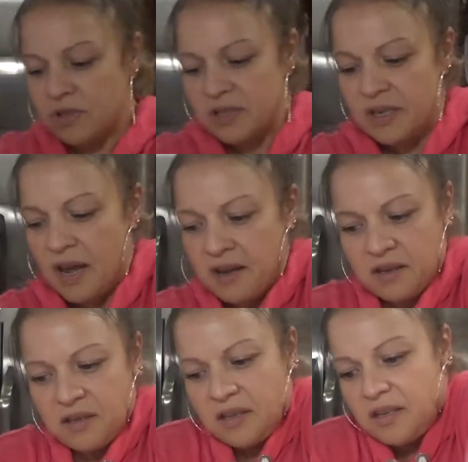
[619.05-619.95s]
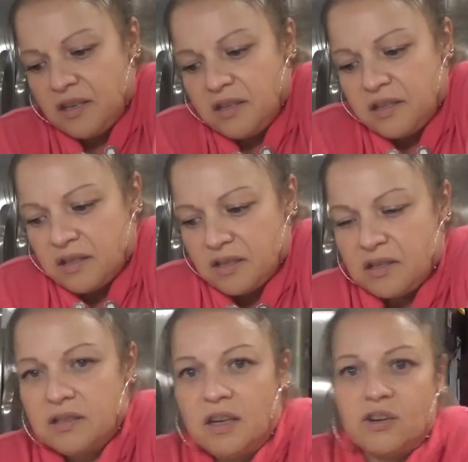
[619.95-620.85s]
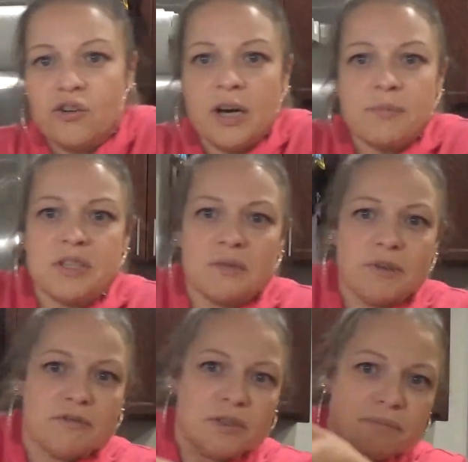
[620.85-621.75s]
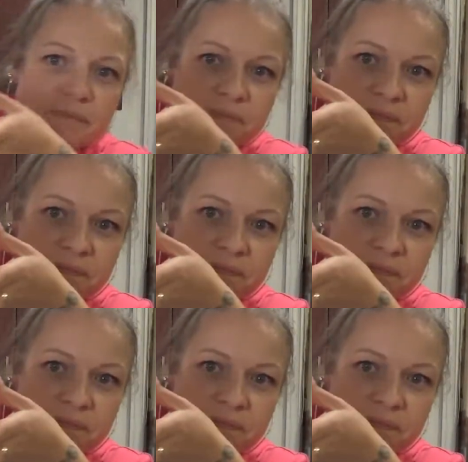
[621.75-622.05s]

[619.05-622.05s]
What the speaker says: stack of these. I'll grab some of them.